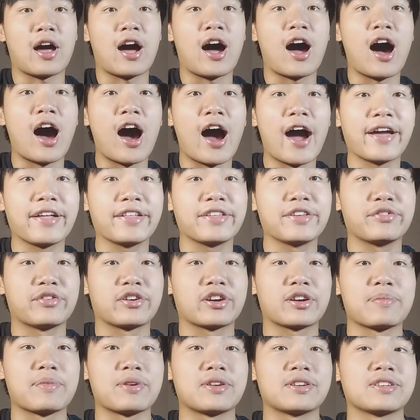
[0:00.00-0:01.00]
but I highly
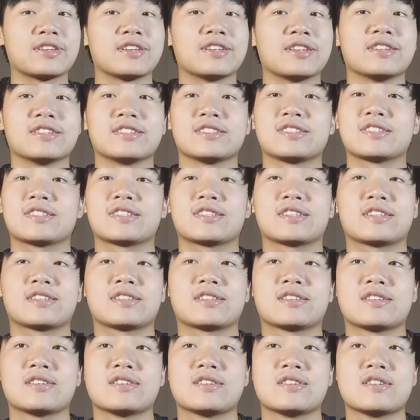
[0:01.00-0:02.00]
recommend it. And
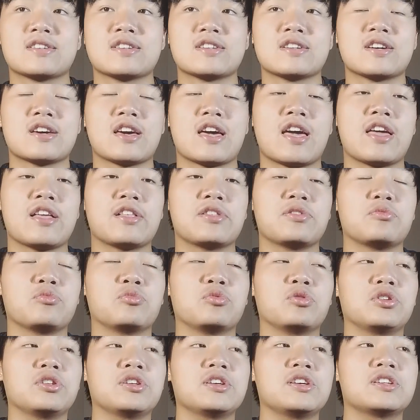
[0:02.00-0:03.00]
it
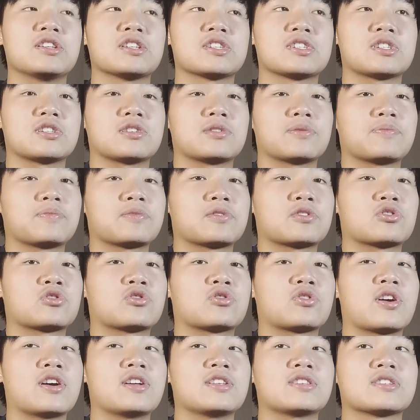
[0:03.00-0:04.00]
really just
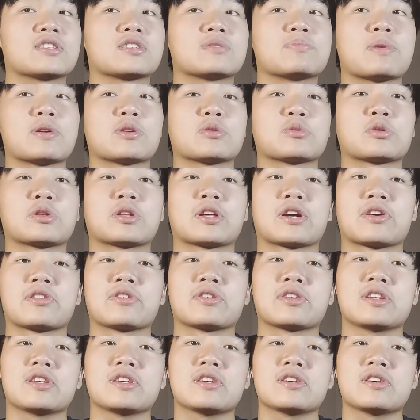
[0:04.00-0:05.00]
creates this mental
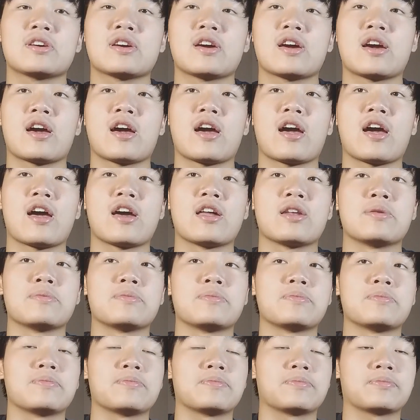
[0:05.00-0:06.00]
clarity.
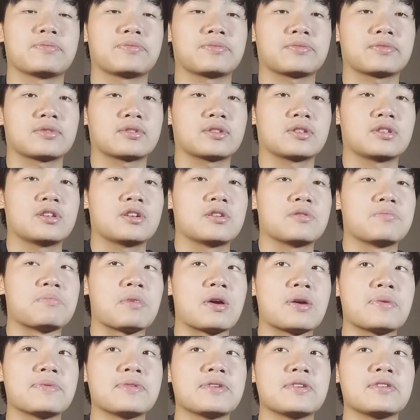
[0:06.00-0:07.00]
And
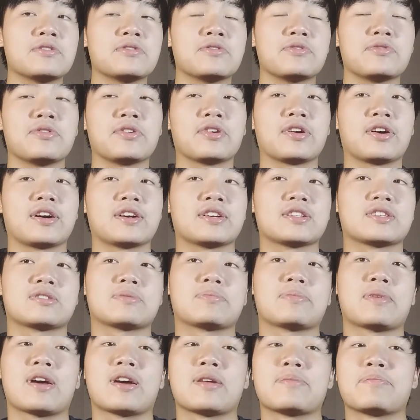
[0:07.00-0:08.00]
maybe you
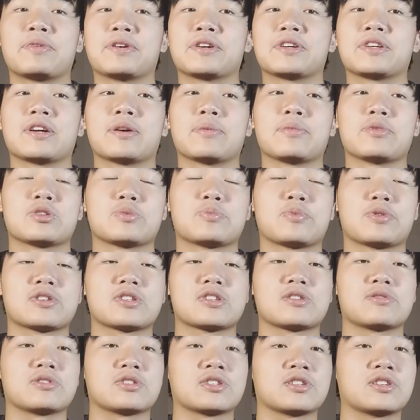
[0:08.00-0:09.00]
realize, man, breaking up with this
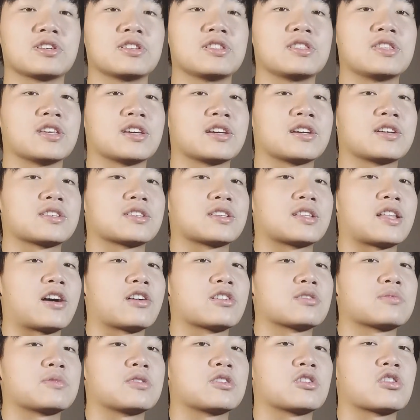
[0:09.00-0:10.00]
person was a good thing because it
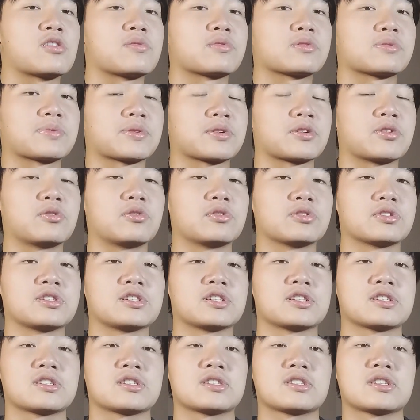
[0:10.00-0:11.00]
allows me to accomplish my goals
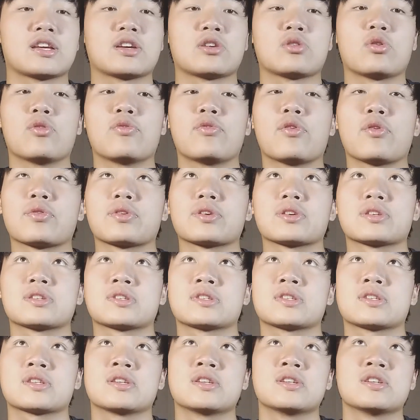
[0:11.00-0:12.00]
and just stay goal
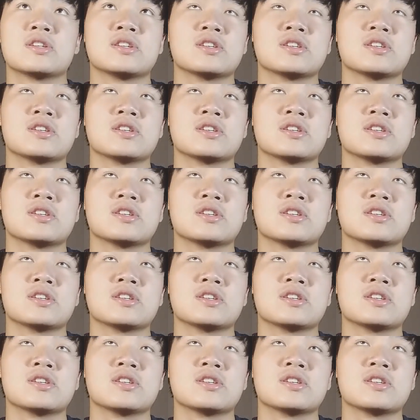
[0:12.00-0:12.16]
focused.